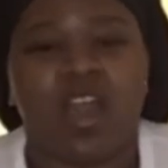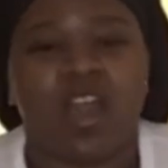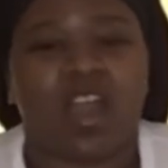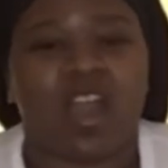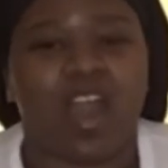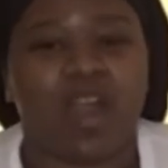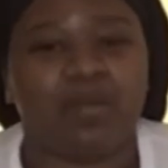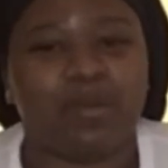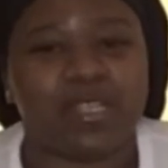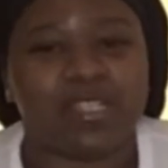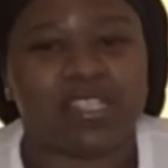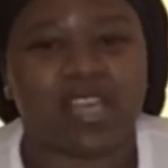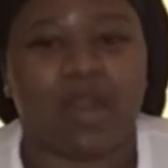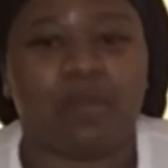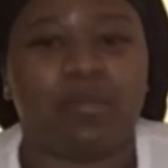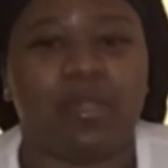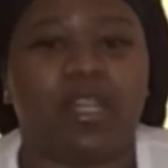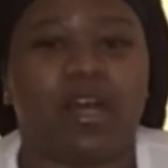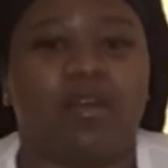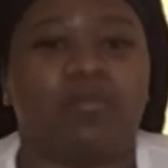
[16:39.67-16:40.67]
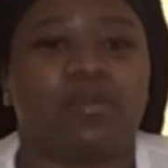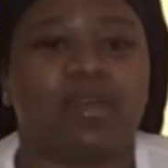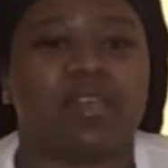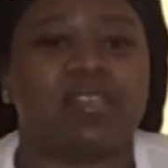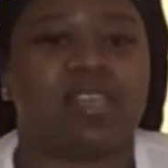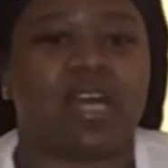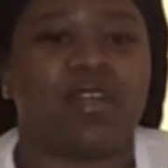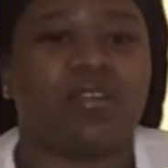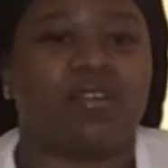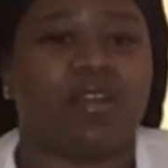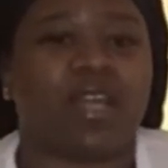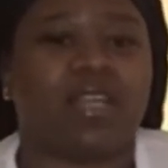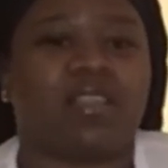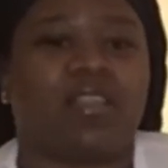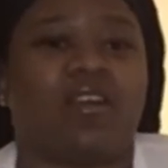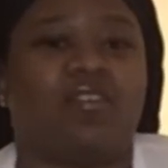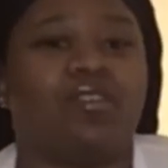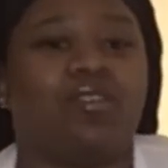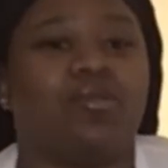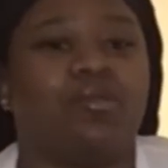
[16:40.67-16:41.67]
Comment down below, because I know I ain't
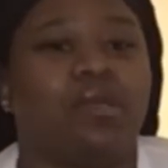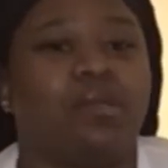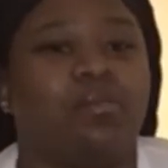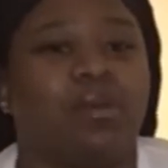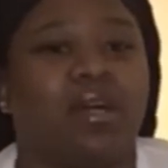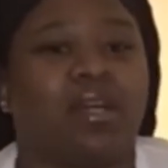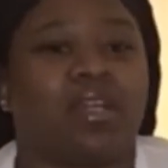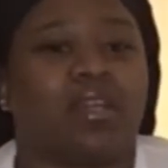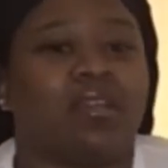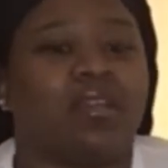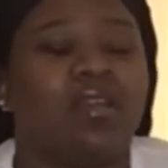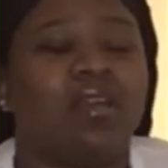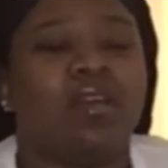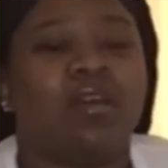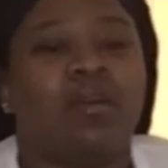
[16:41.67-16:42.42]
the only one bugging.